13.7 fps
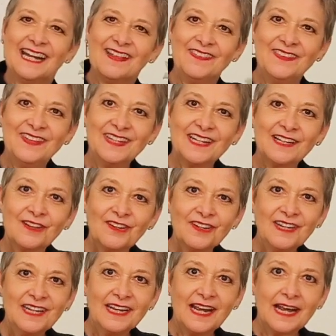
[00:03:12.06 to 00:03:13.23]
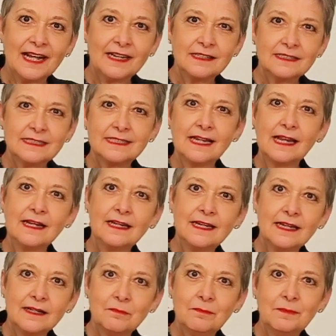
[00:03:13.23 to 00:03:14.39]
Then looking at it, standing
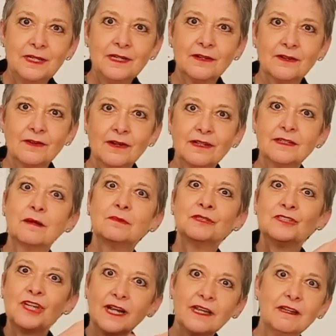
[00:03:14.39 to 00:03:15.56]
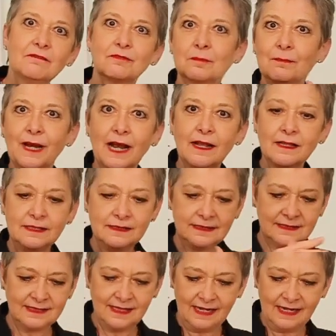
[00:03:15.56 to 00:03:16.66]
at a mirror, double checking for balance,